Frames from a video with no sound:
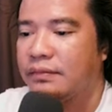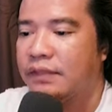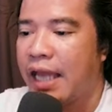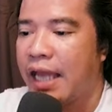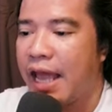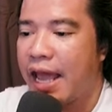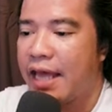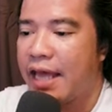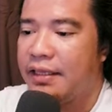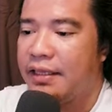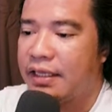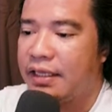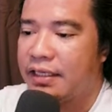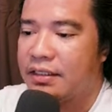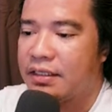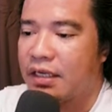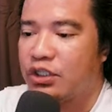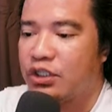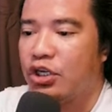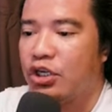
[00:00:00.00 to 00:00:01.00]
and
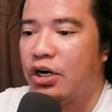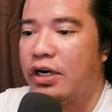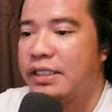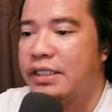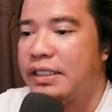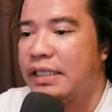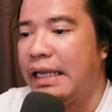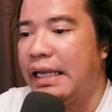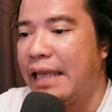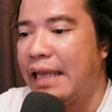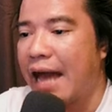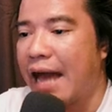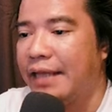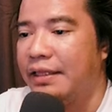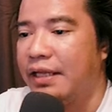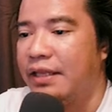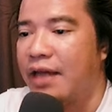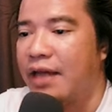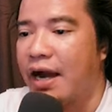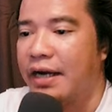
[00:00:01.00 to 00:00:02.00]
this uh, choice
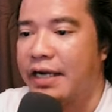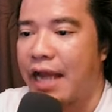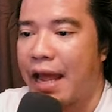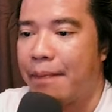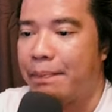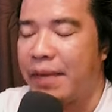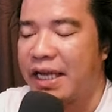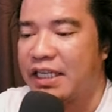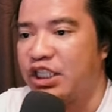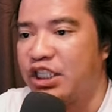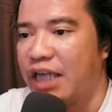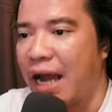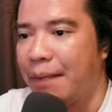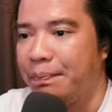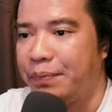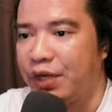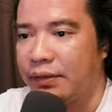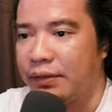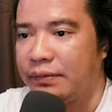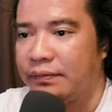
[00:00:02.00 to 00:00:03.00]
Light and Dark Epic
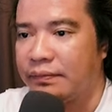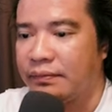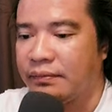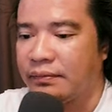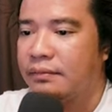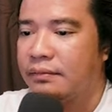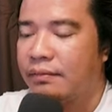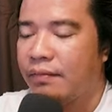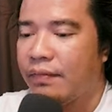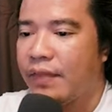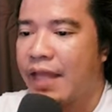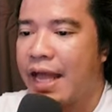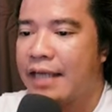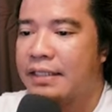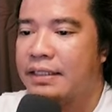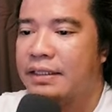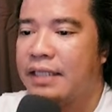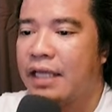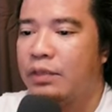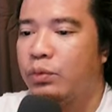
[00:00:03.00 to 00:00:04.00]
Champion.
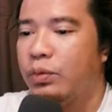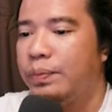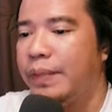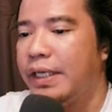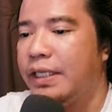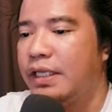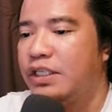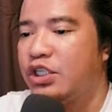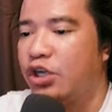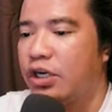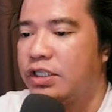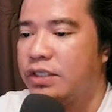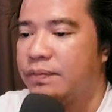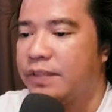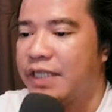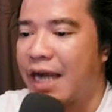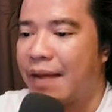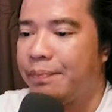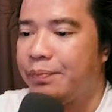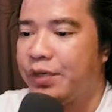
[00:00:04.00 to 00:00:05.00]
Next, that would be the choice of
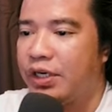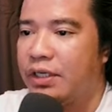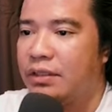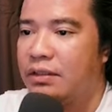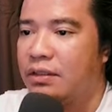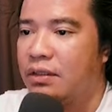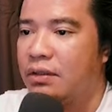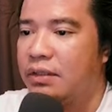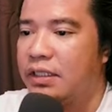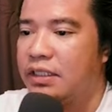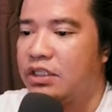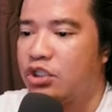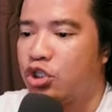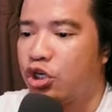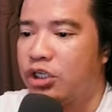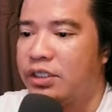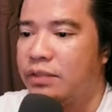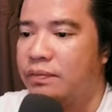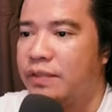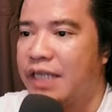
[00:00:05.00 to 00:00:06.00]
champion. So in this
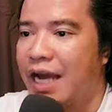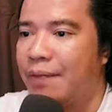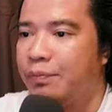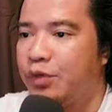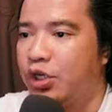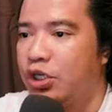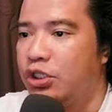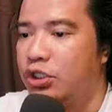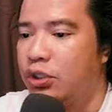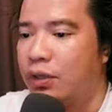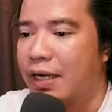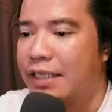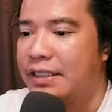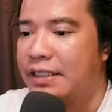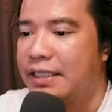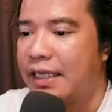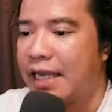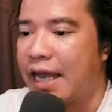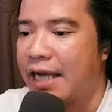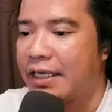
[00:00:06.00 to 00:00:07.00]
choice of champion, you can
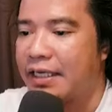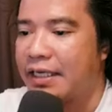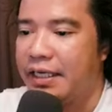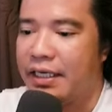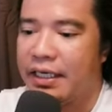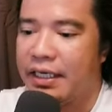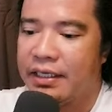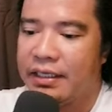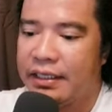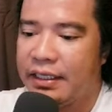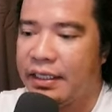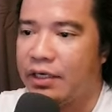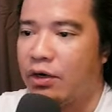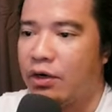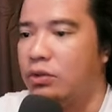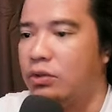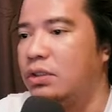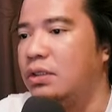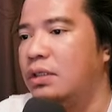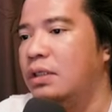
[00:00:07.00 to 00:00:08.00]
select here
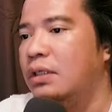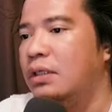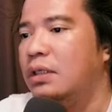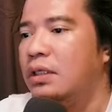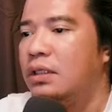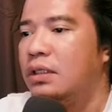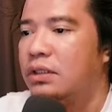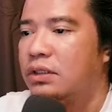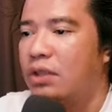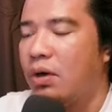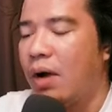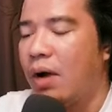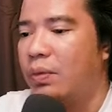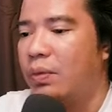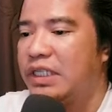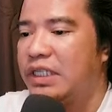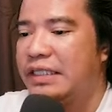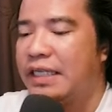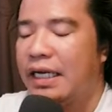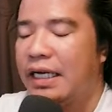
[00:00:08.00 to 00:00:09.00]
heroes. So I
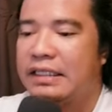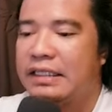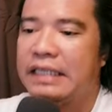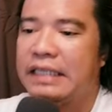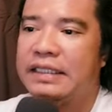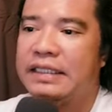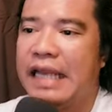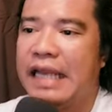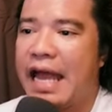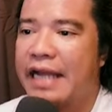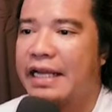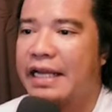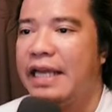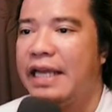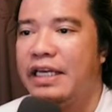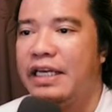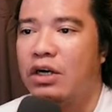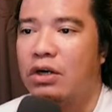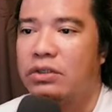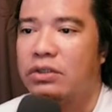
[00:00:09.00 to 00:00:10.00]
would suggest select
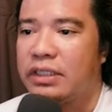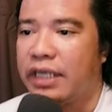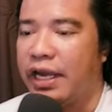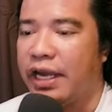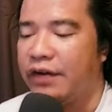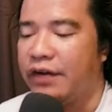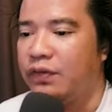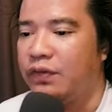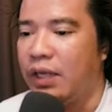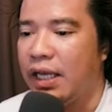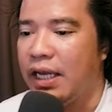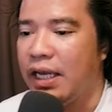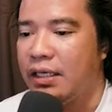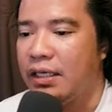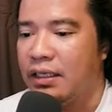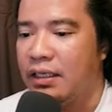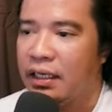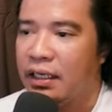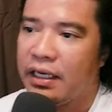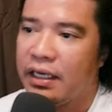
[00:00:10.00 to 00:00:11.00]
heroes carefully
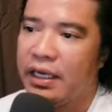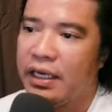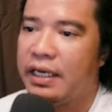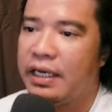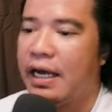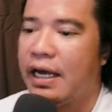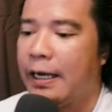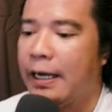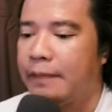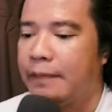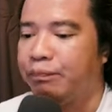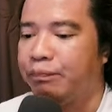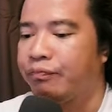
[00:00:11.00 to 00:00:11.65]
in uh,